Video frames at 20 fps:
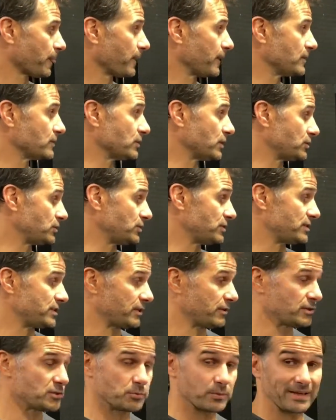it's not too
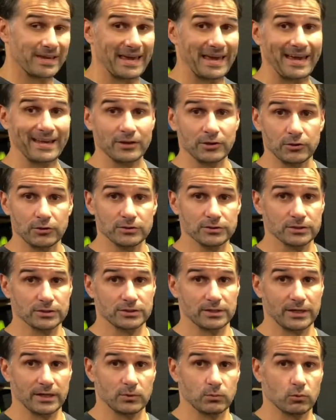serious. We can use this
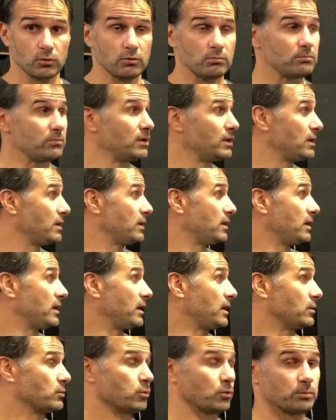to get warm.
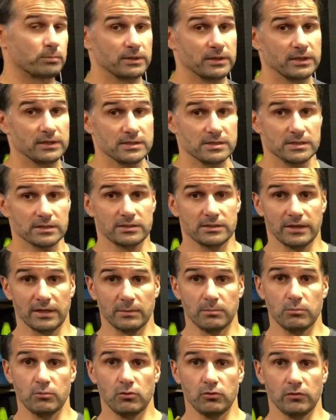It will be easier to get
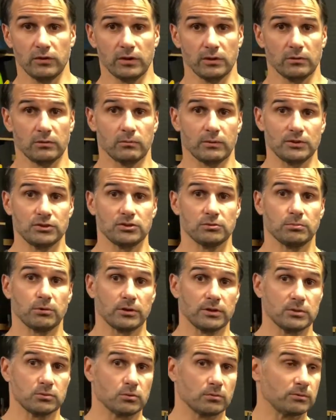moving once your
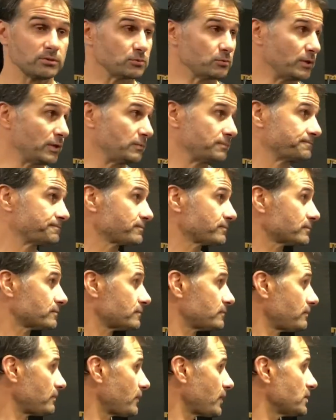body's warm as well.
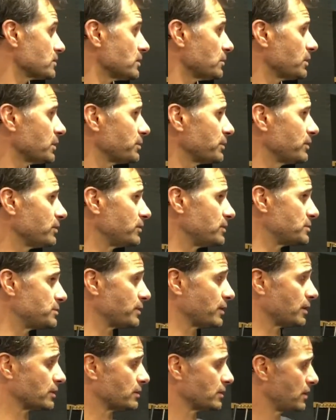So what we're going to do is we've
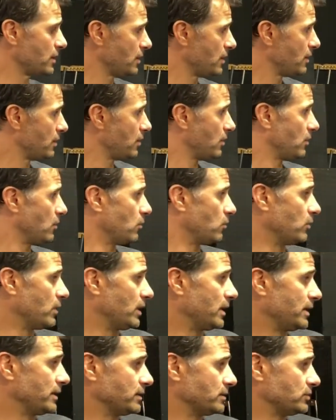got
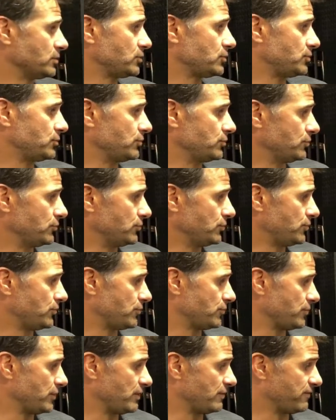1, 2,
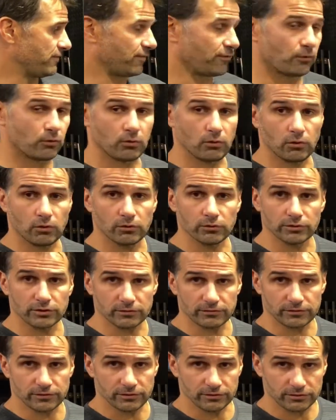3, 4
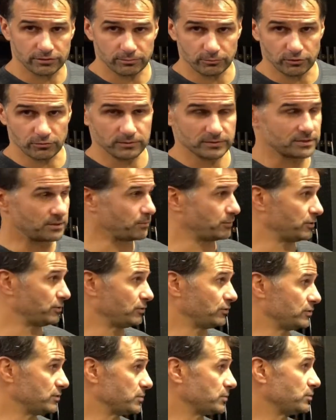different movements that we're going
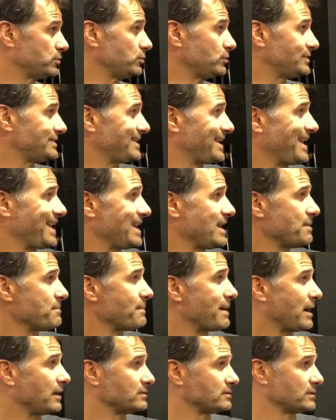to use. We're going to do 10
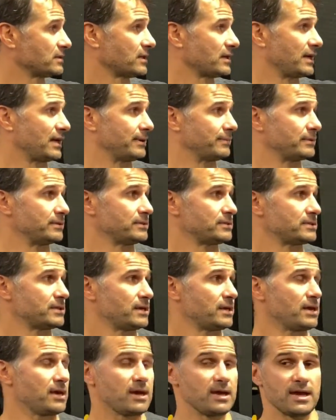mountain climbers
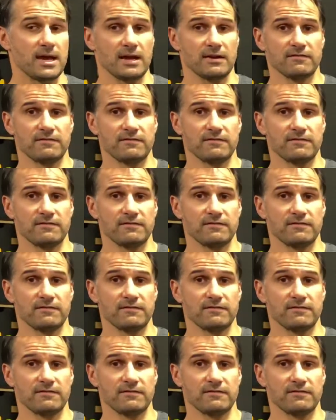and